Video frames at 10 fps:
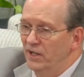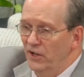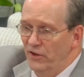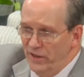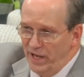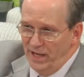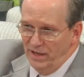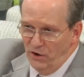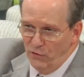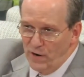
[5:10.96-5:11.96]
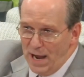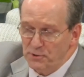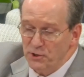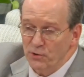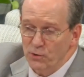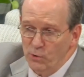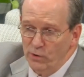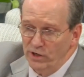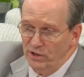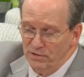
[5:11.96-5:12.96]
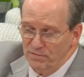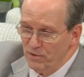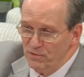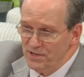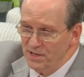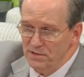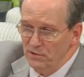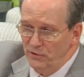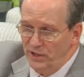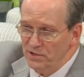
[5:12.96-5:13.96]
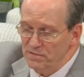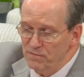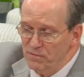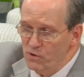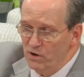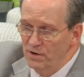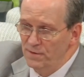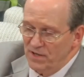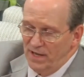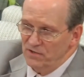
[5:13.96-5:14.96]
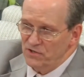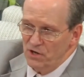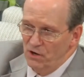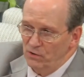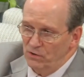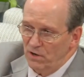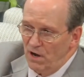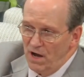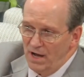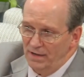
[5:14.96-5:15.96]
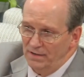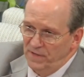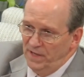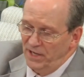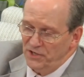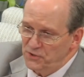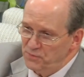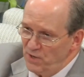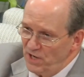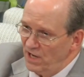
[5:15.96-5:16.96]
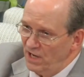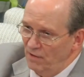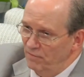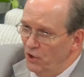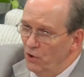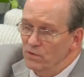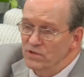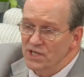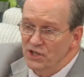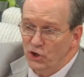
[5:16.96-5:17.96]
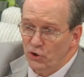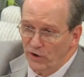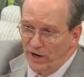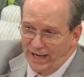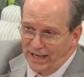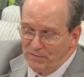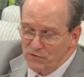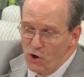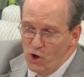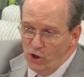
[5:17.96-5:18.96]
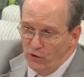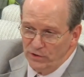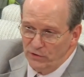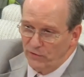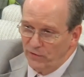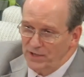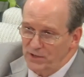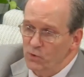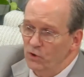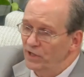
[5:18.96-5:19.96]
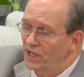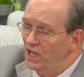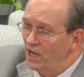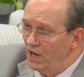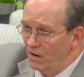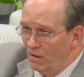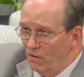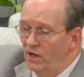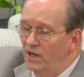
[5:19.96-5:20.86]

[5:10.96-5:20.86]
then rapture, according to 1 Thessalonians 4. And so God is speaking of those in the graves. All in the graves will hear